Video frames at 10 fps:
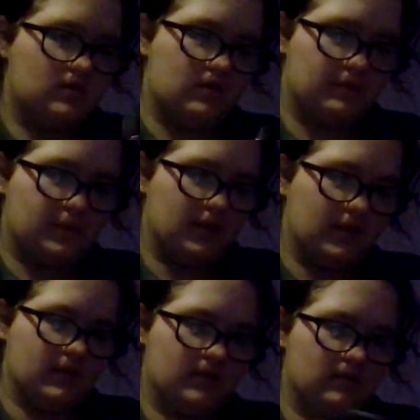or plug
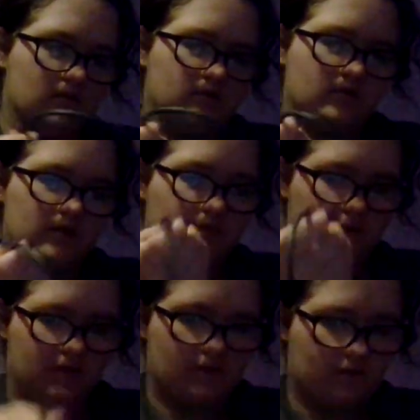it in or
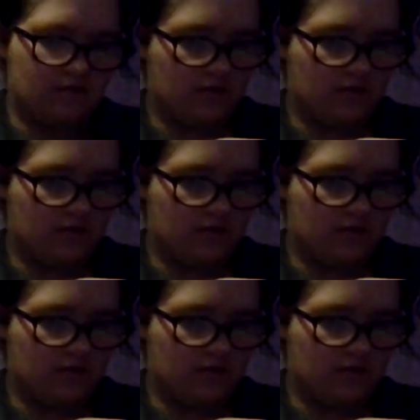something.